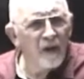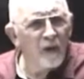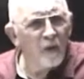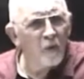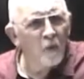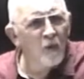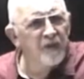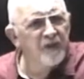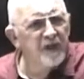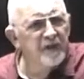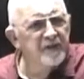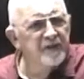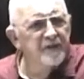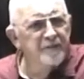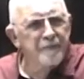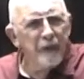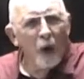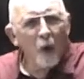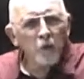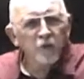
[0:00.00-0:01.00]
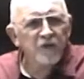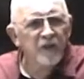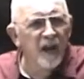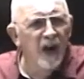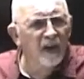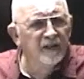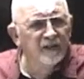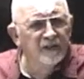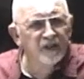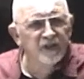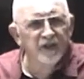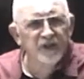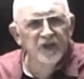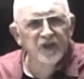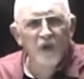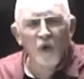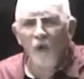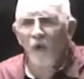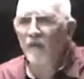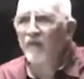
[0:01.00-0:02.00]
When the boat touched the
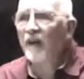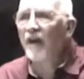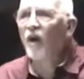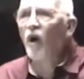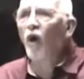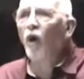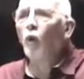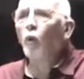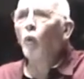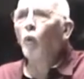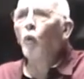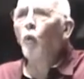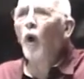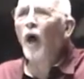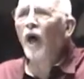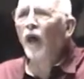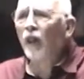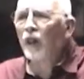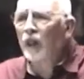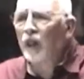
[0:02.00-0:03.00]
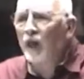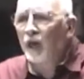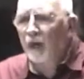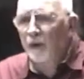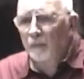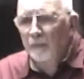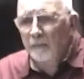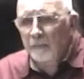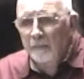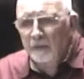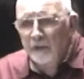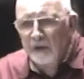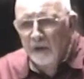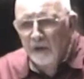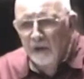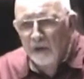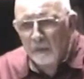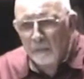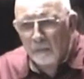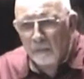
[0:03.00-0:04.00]
shore, they all welcomed Him.